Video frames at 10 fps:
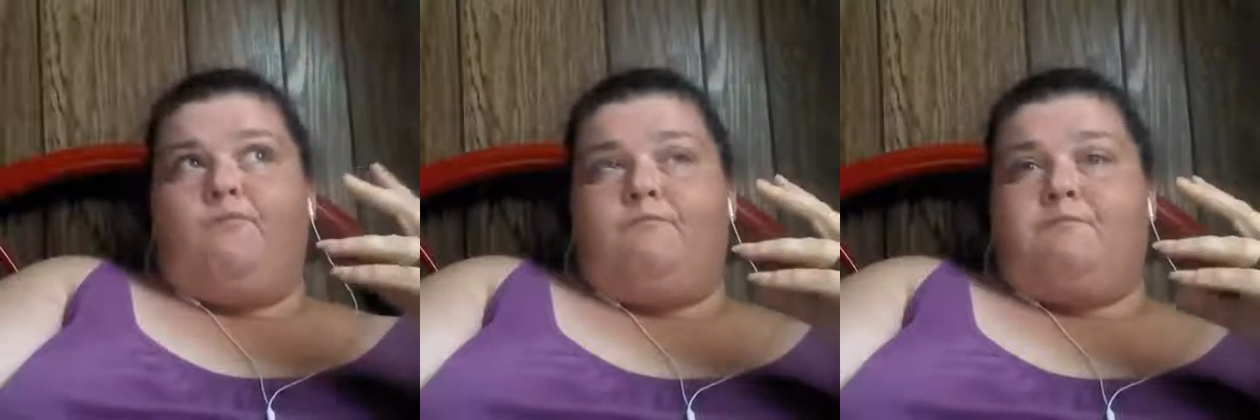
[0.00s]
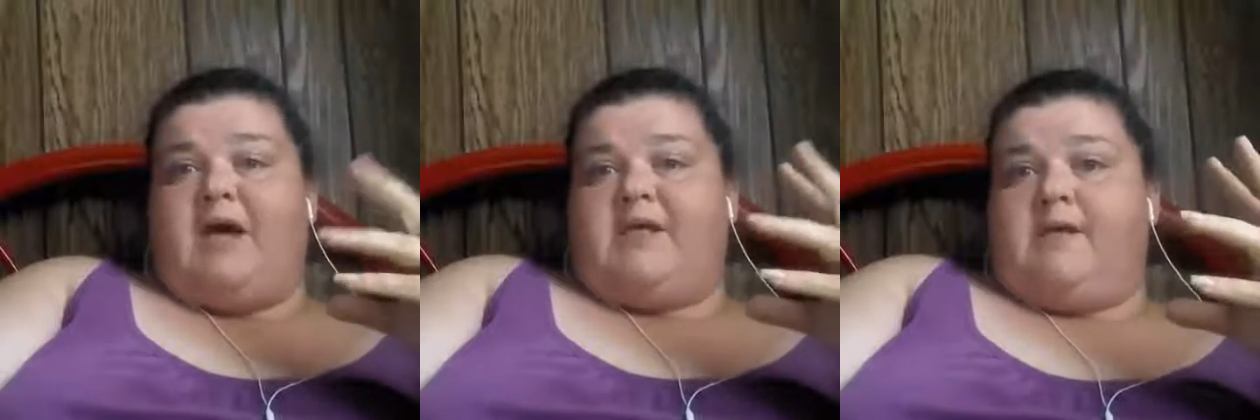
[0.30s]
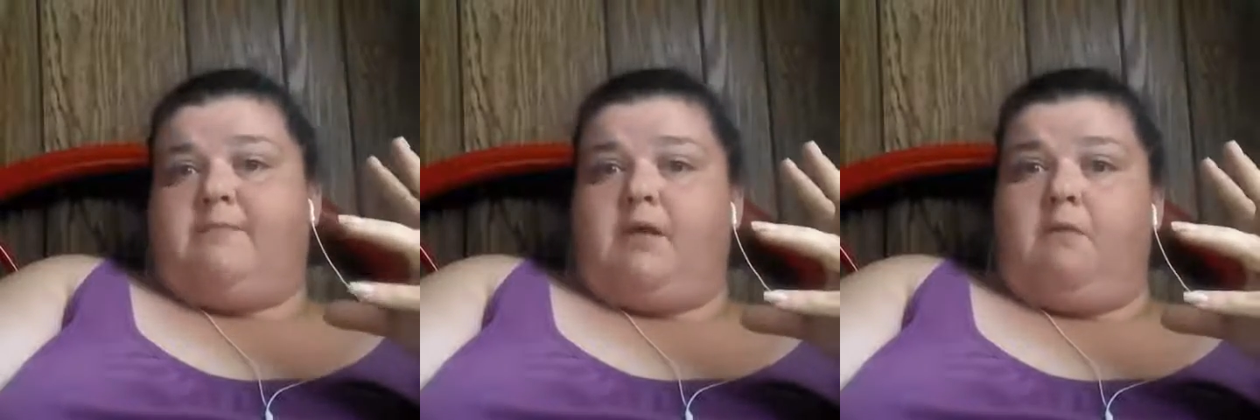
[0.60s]
by
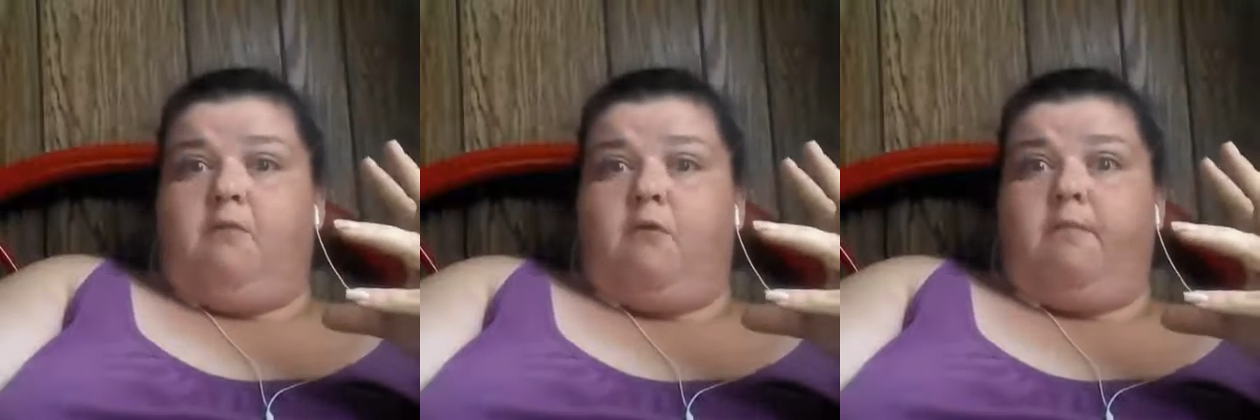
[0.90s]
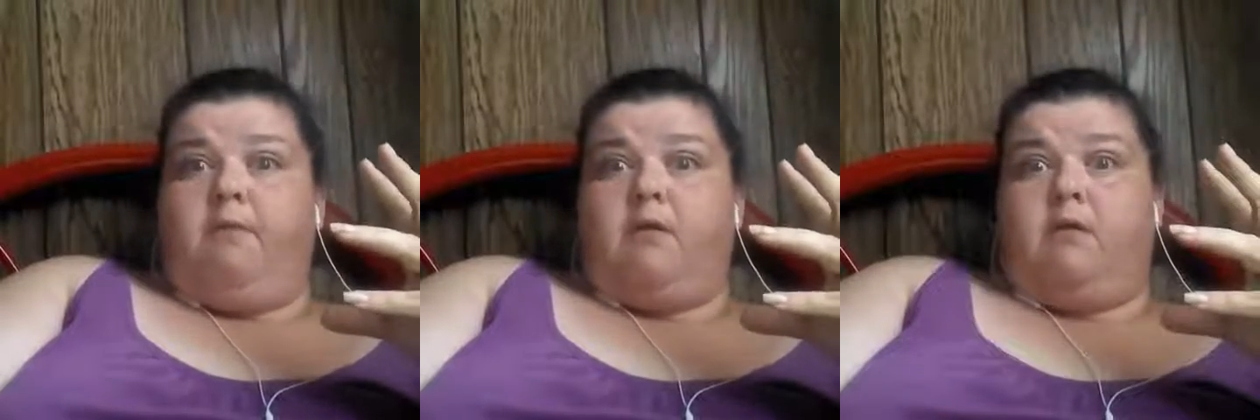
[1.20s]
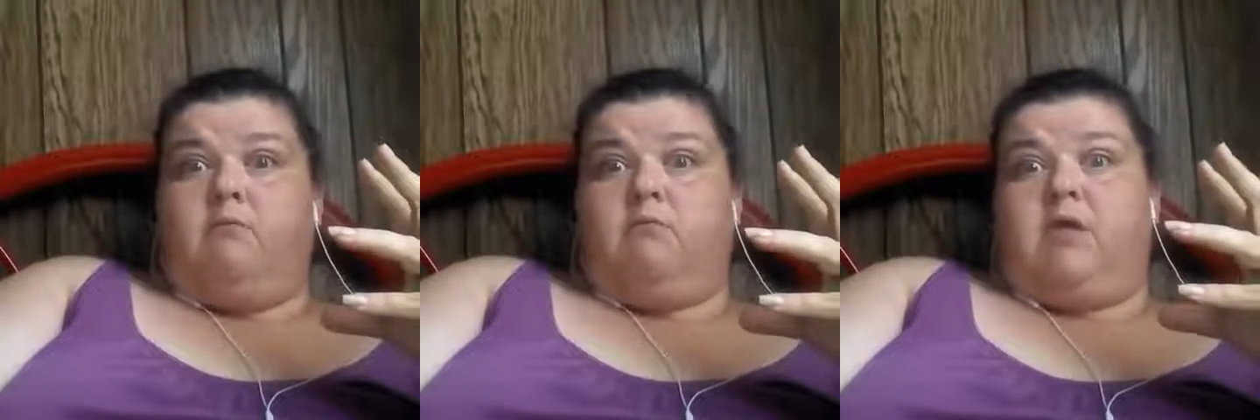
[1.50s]
September, but
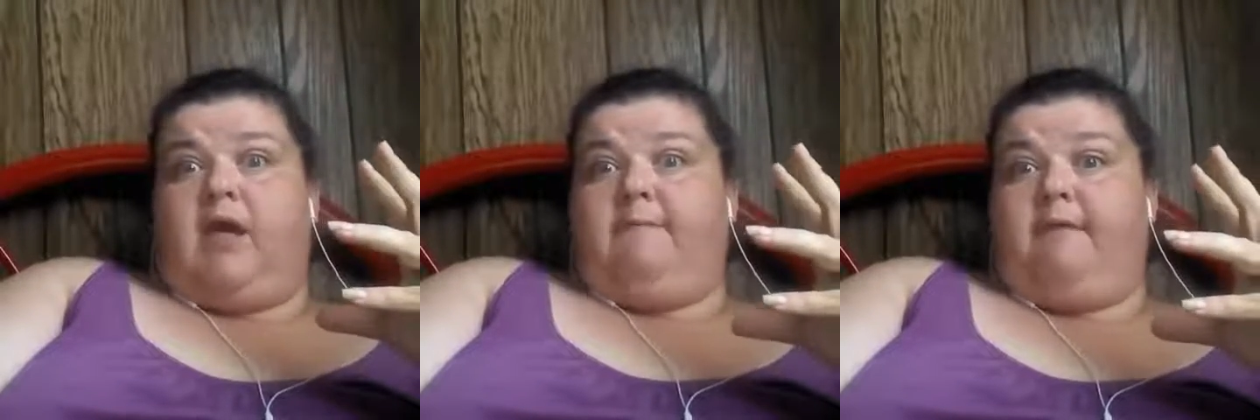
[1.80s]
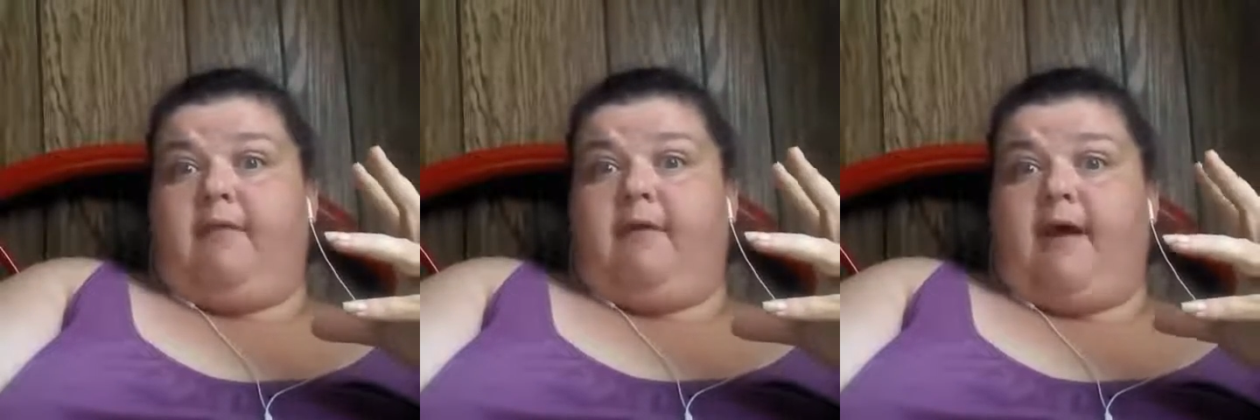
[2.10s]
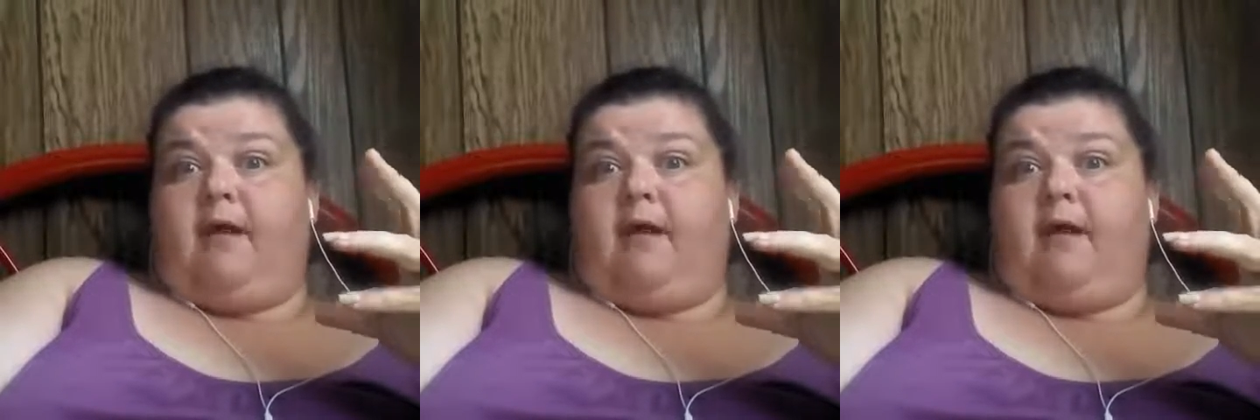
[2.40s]
don't take me at that.